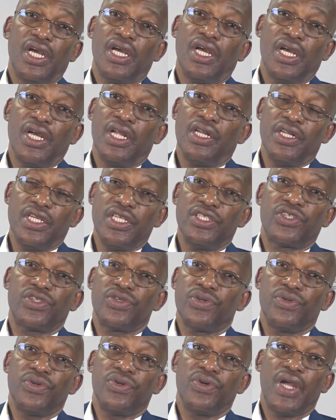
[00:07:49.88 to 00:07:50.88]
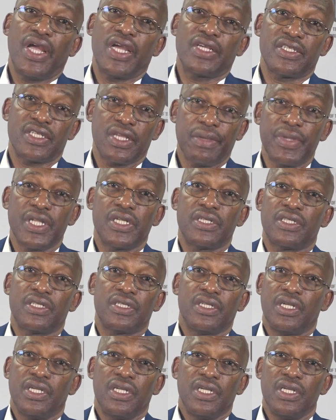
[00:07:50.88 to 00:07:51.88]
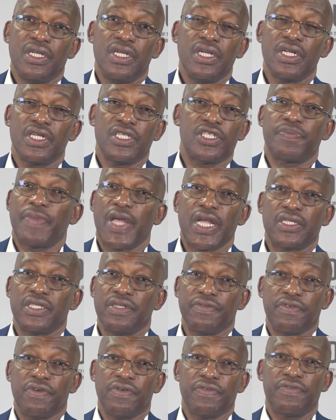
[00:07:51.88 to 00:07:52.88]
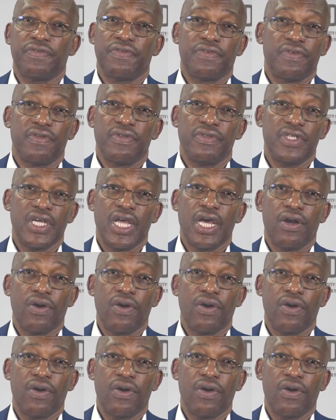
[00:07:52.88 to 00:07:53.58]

uh, needs to exhibit irrespective of their